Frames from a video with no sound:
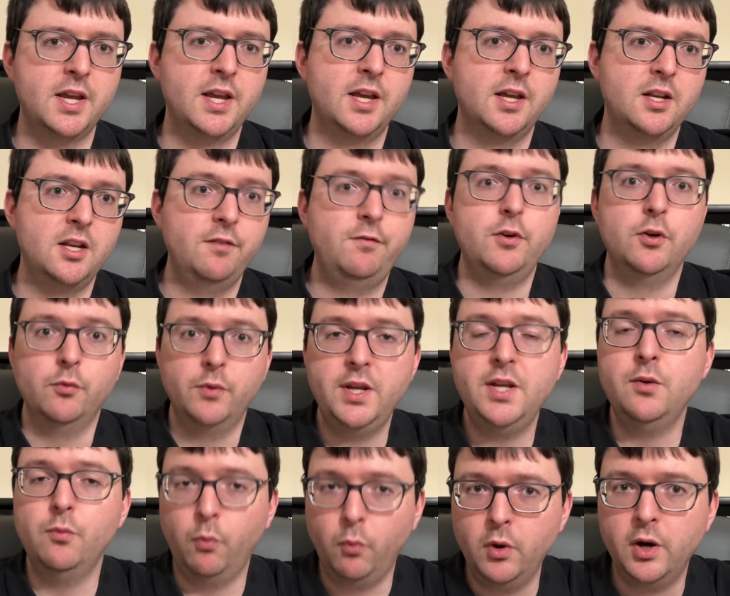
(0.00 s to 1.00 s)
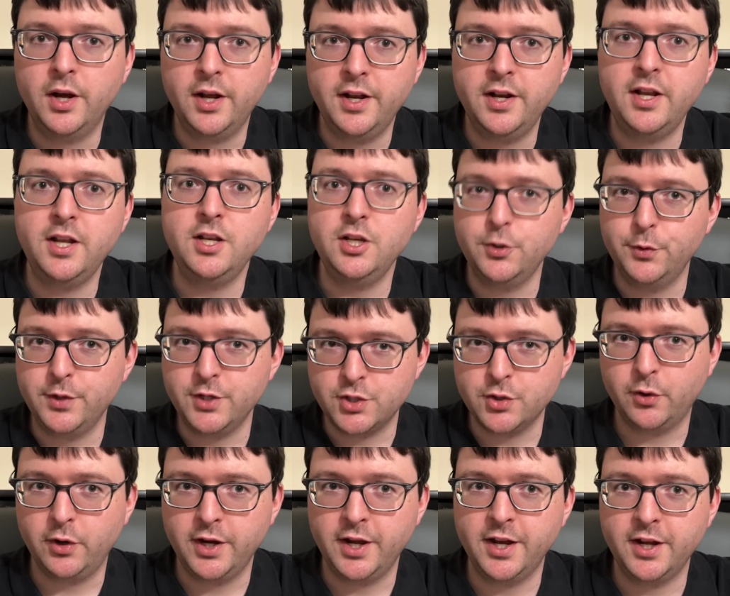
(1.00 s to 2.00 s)
And if you read one and you
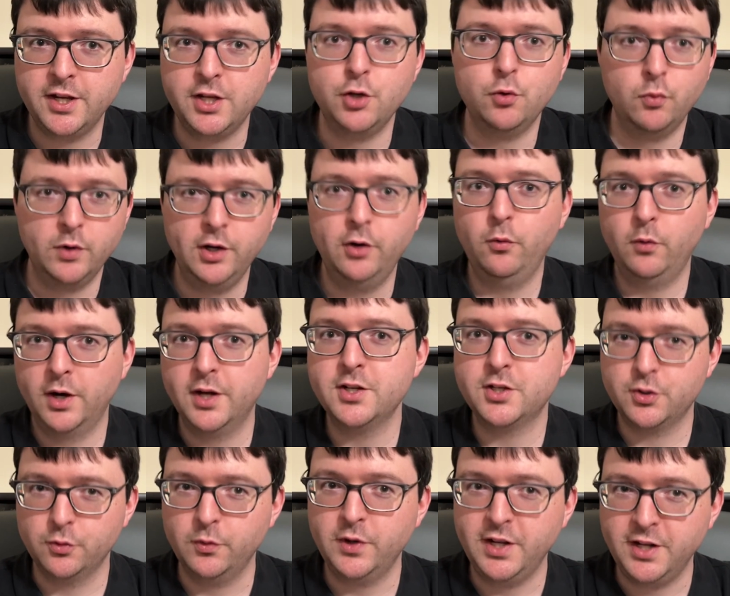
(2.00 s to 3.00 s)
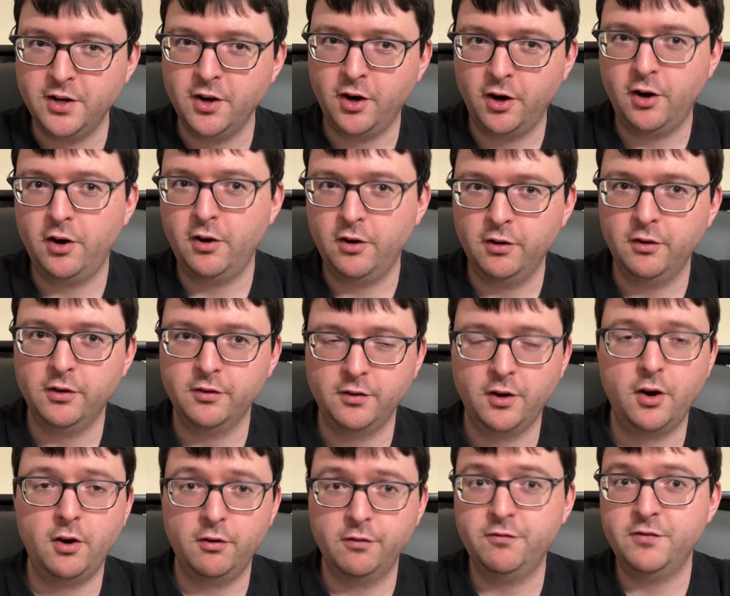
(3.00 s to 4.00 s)
enjoy it, you will want to read
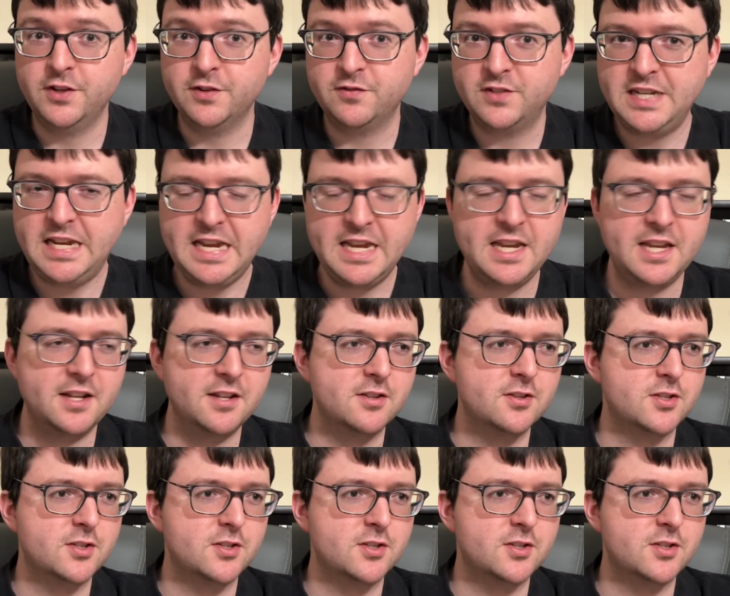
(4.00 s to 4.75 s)
all 15.